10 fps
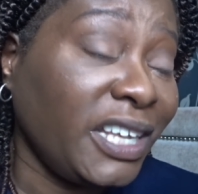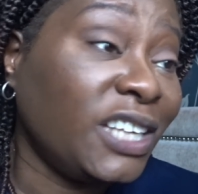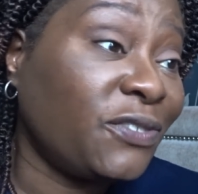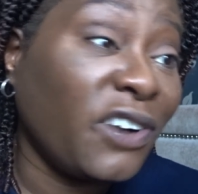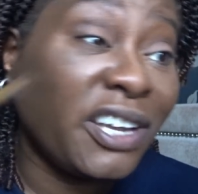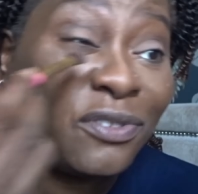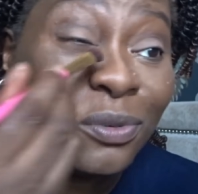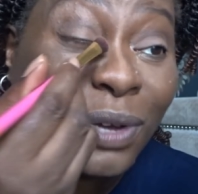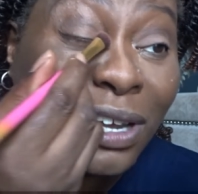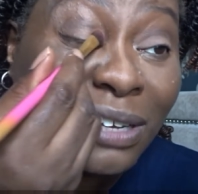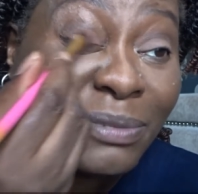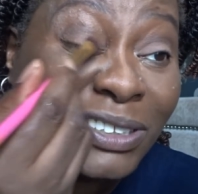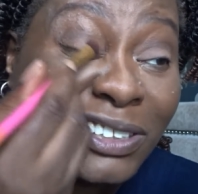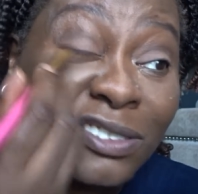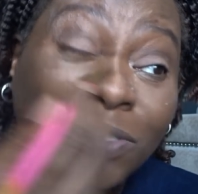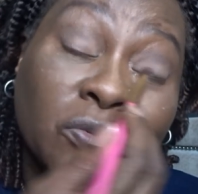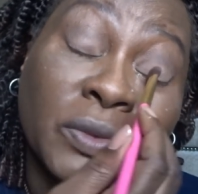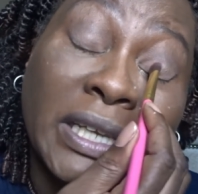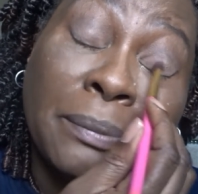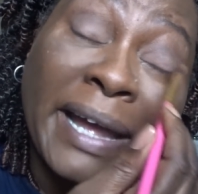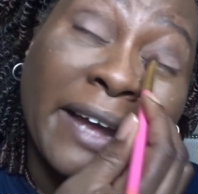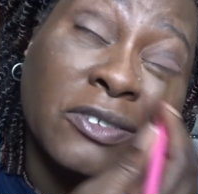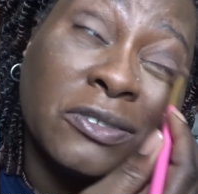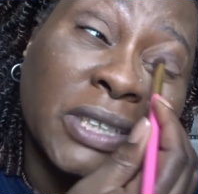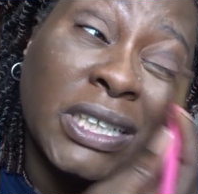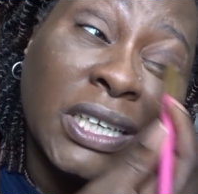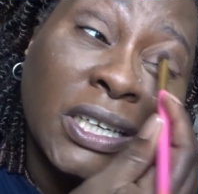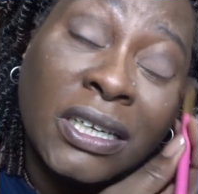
It's fine for work, but it just looks really powdery.